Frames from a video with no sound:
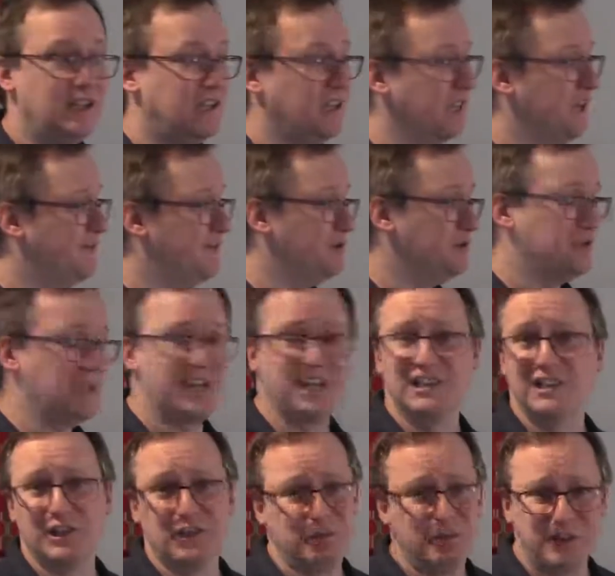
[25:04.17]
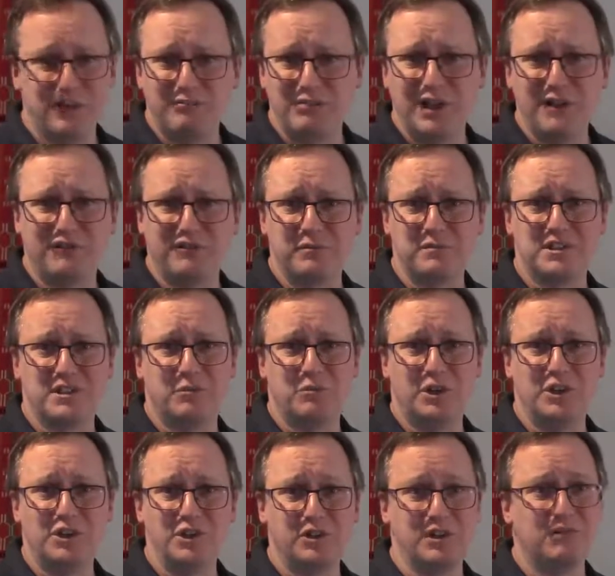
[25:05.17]
If you take a little bit of blood from
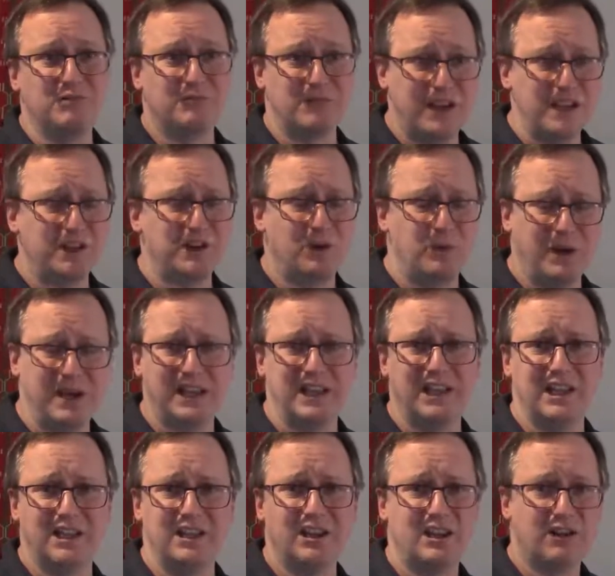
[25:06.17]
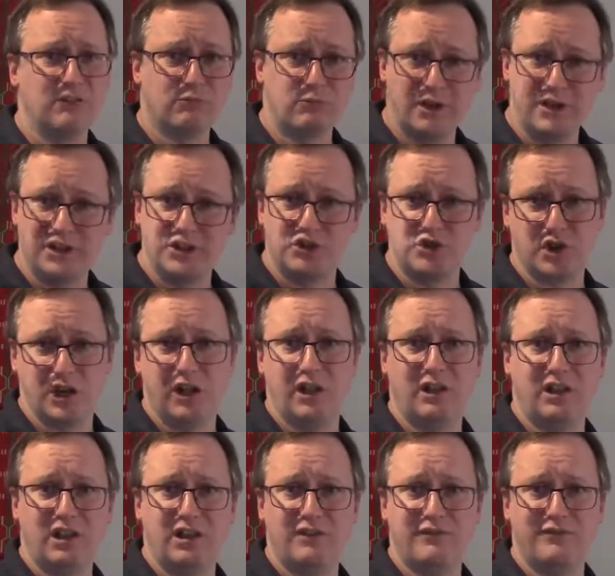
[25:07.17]
someone, you can rather quickly run a
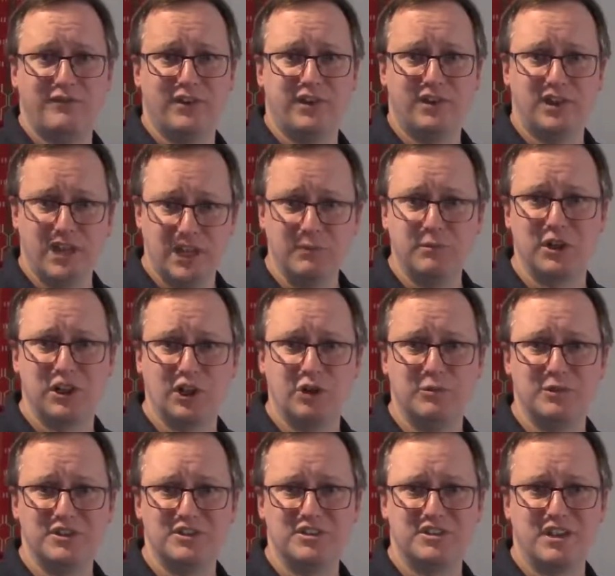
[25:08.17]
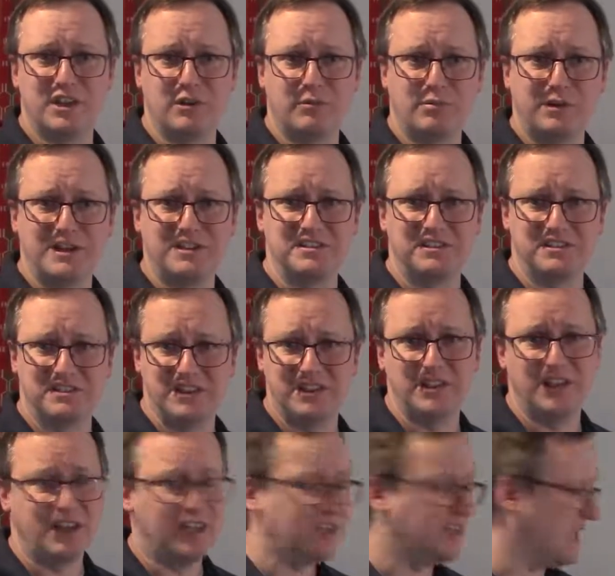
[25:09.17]
gel of the hemoglobins that are present
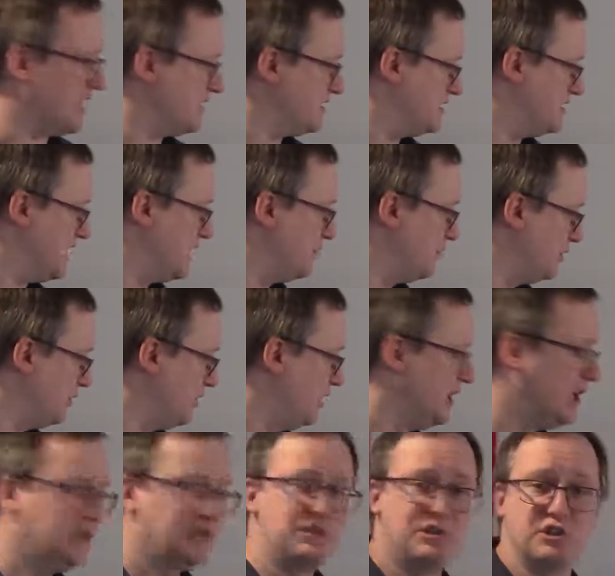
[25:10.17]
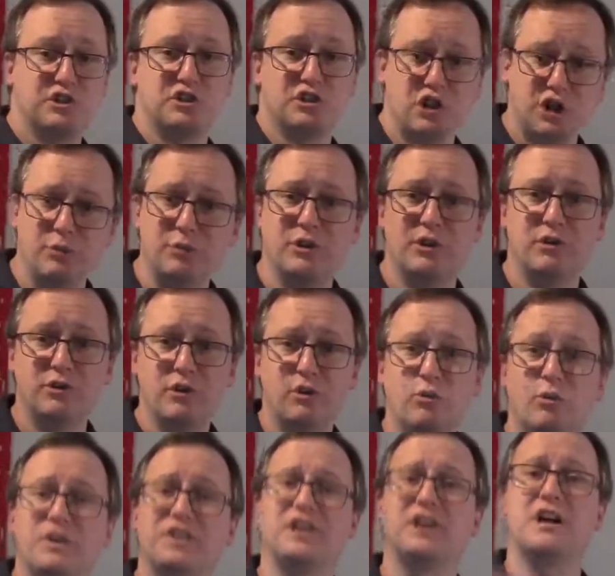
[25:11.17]
in that sample to determine
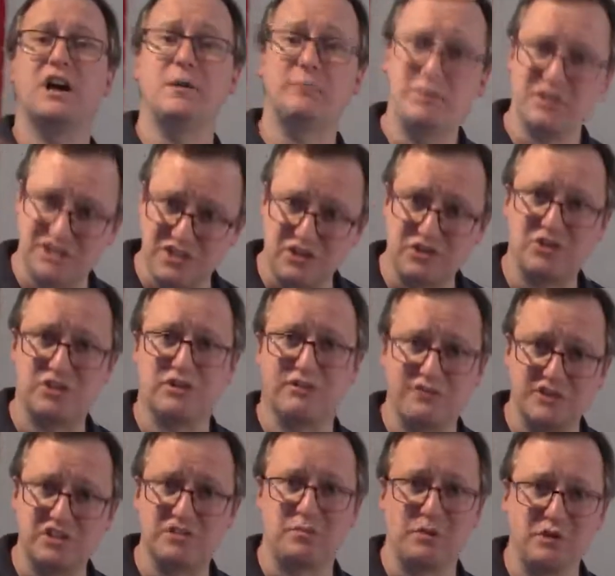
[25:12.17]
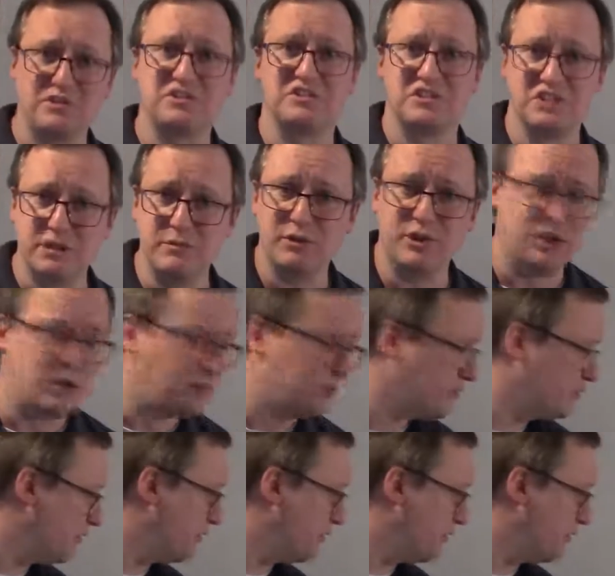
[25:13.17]
what the composition of this person's hemoglobin would